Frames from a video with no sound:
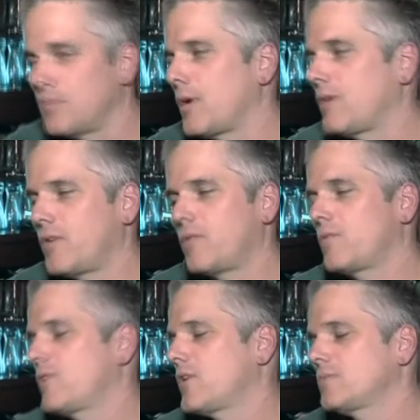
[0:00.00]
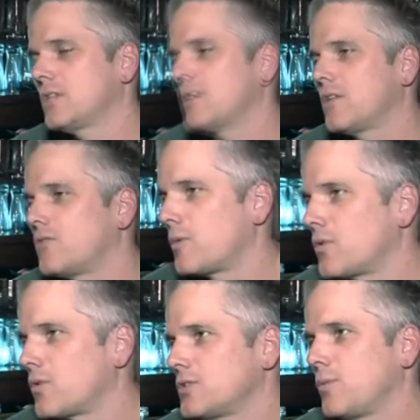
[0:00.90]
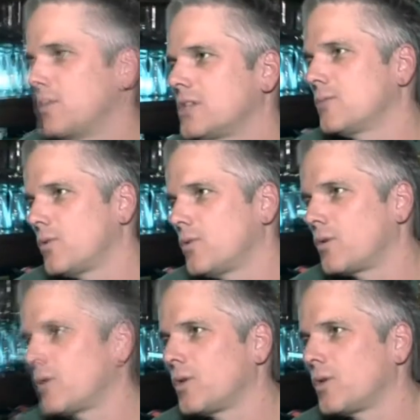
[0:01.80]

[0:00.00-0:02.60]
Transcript: of my favorite films, uh, The Dreamers, Blood Simple.